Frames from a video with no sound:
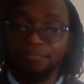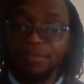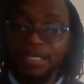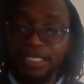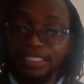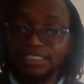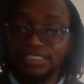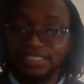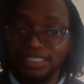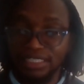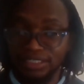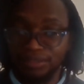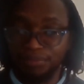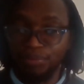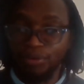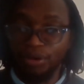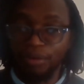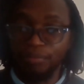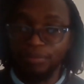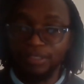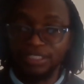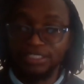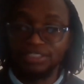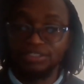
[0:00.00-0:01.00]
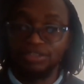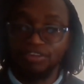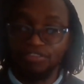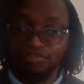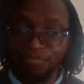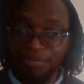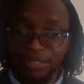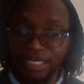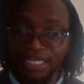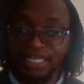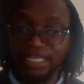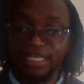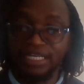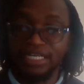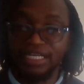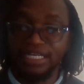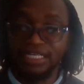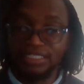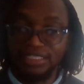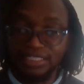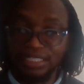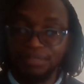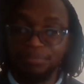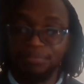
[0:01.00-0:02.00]
meets its promise of being
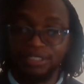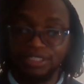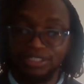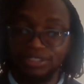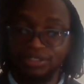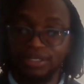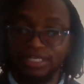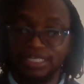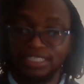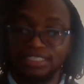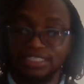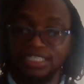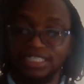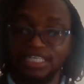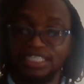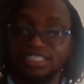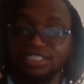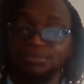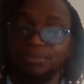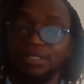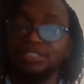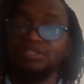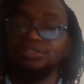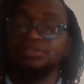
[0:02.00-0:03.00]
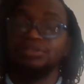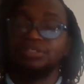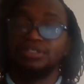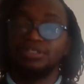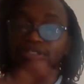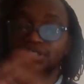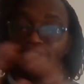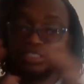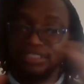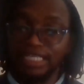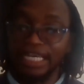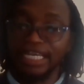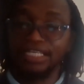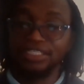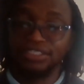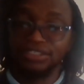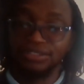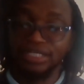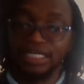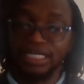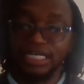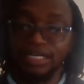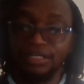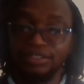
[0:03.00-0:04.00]
a cheaper stock exchange when you take
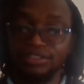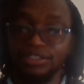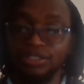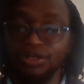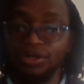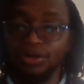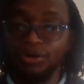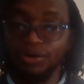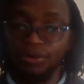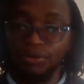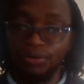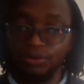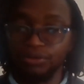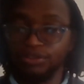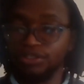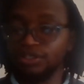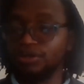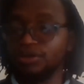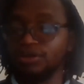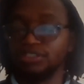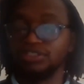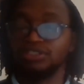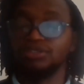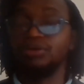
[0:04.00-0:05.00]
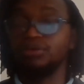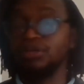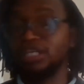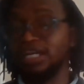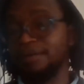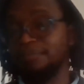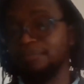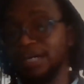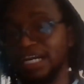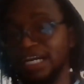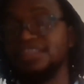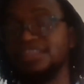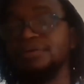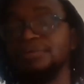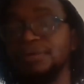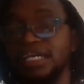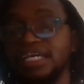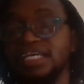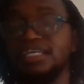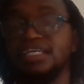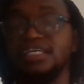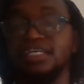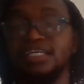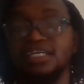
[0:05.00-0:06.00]
into account all the costs. Oh, yeah, by the
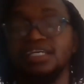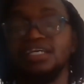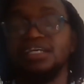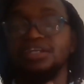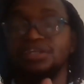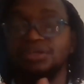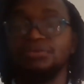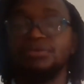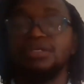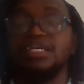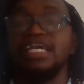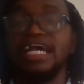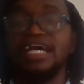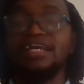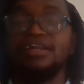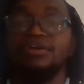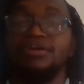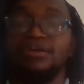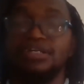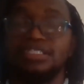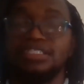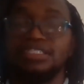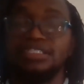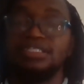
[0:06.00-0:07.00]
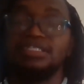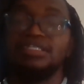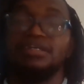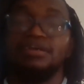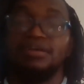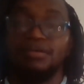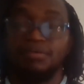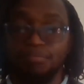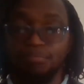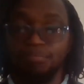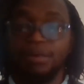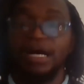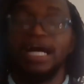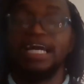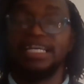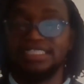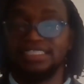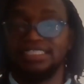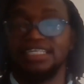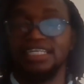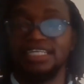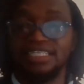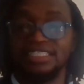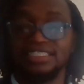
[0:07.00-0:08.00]
way, you cannot buy
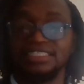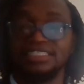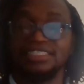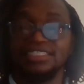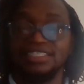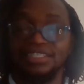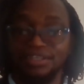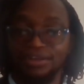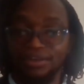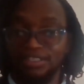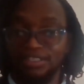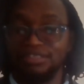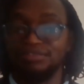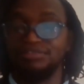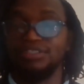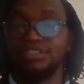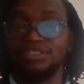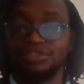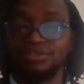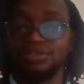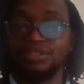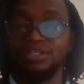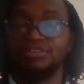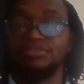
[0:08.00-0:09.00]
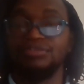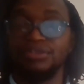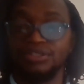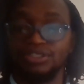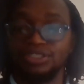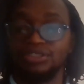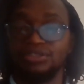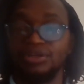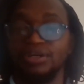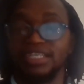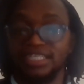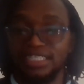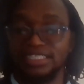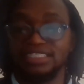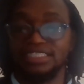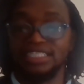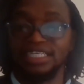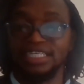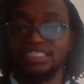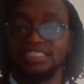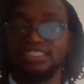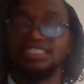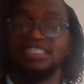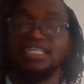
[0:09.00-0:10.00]
shares on the Victoria Falls Stock
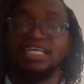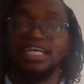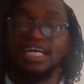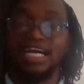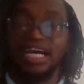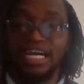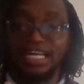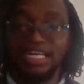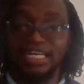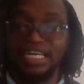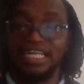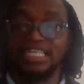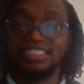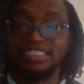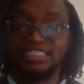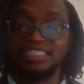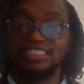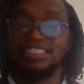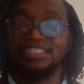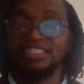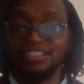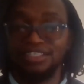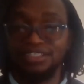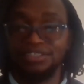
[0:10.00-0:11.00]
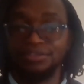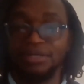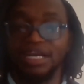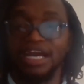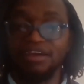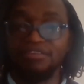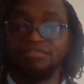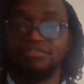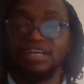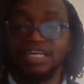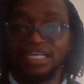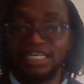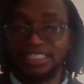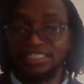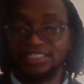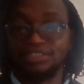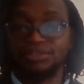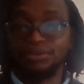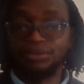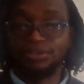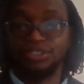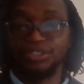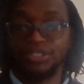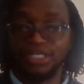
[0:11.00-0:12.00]
Exchange unless you have a
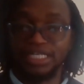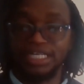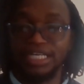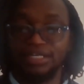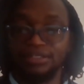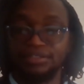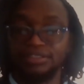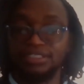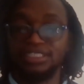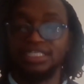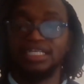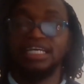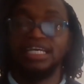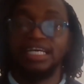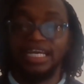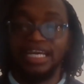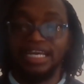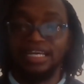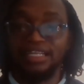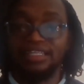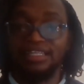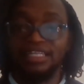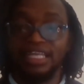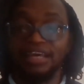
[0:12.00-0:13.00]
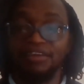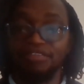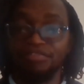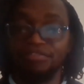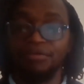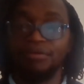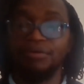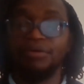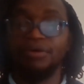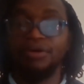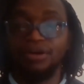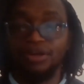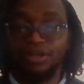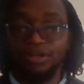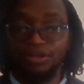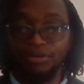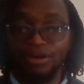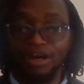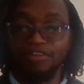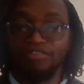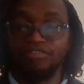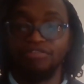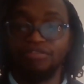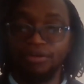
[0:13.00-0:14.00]
custodial account. And therefore,
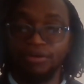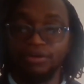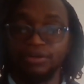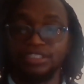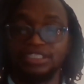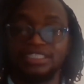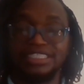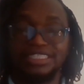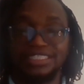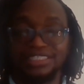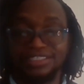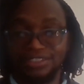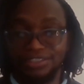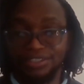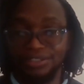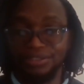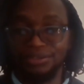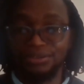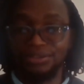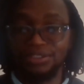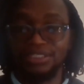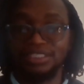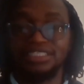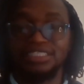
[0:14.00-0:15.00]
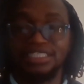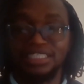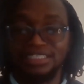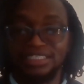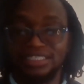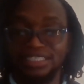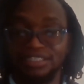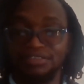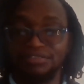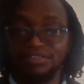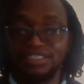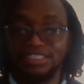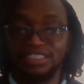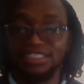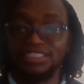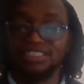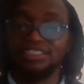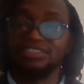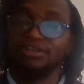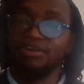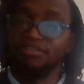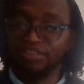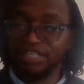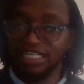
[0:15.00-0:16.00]
you are forced to use the
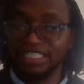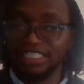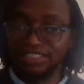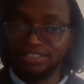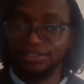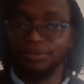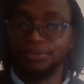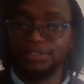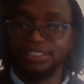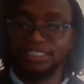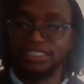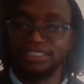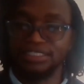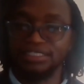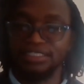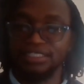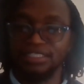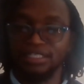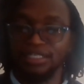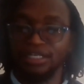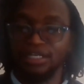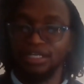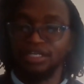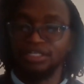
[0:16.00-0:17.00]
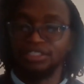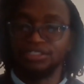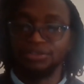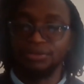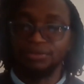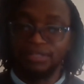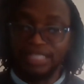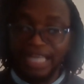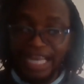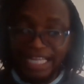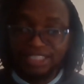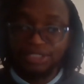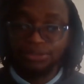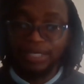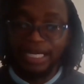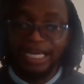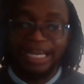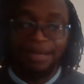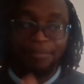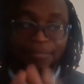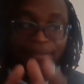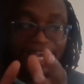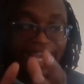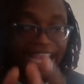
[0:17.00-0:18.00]
services of a custodian. So that's
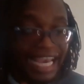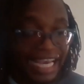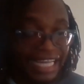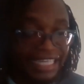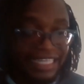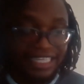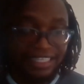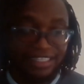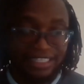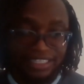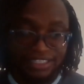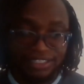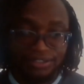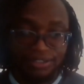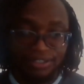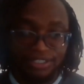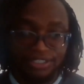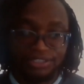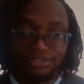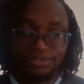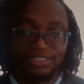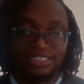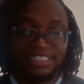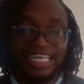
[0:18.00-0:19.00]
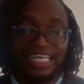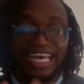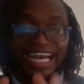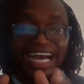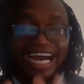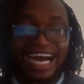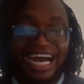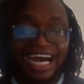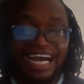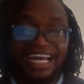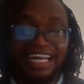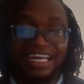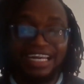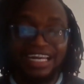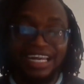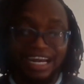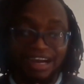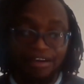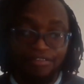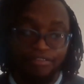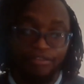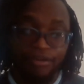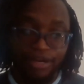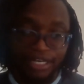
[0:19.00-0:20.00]
why I'm adding these costs because they're
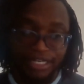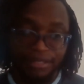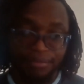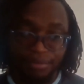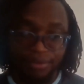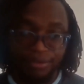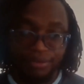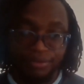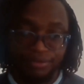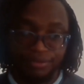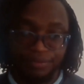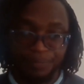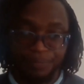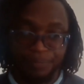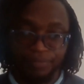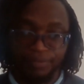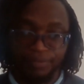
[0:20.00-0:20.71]
unavoidable.